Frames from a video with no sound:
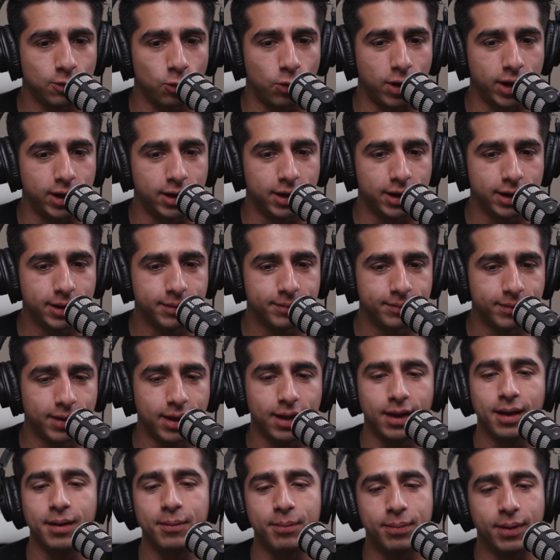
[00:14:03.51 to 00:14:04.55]
why not?
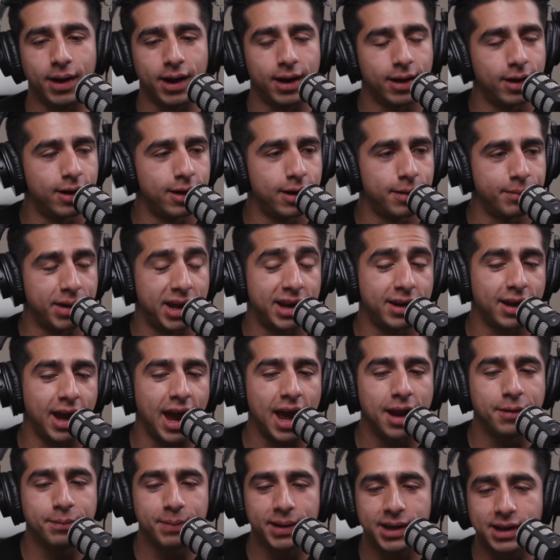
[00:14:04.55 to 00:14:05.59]
But
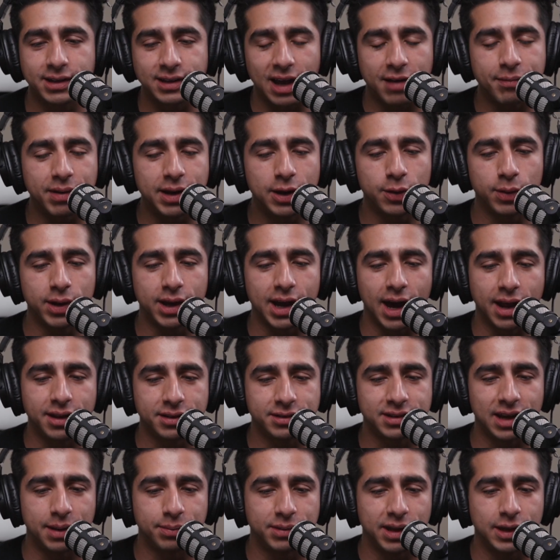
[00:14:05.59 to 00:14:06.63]
and because I've been doing kind of
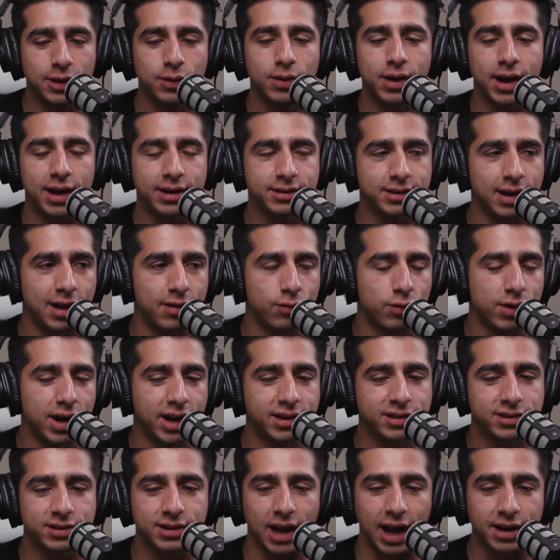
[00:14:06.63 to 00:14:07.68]
the same thing you guys have, where I
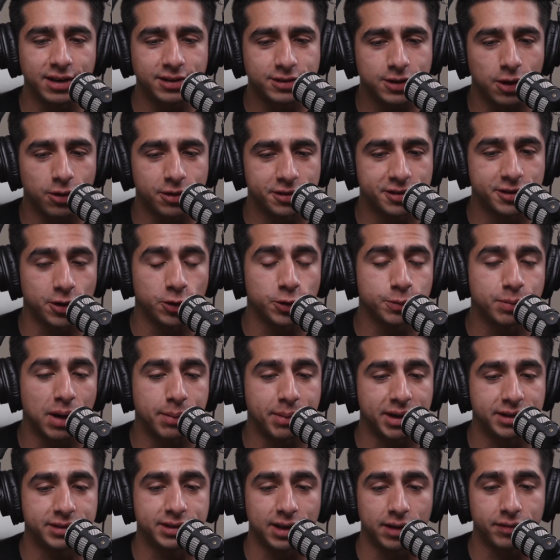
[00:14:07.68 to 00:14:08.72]
just go to shows by
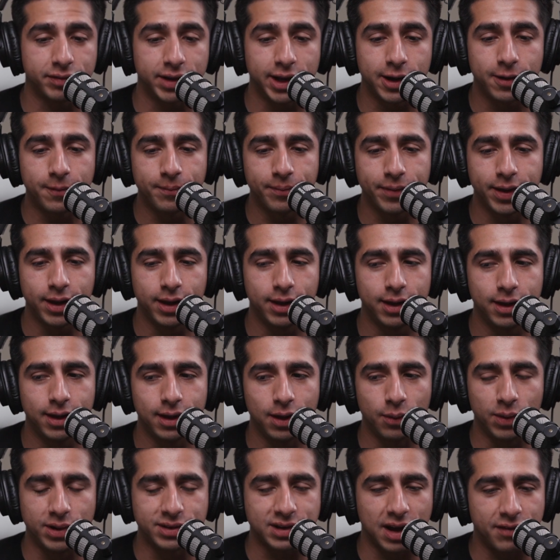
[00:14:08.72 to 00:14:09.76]
myself now,
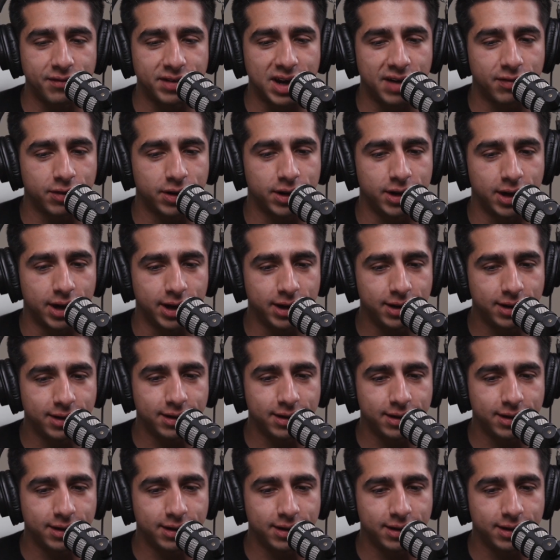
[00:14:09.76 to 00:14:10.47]
which I've never done.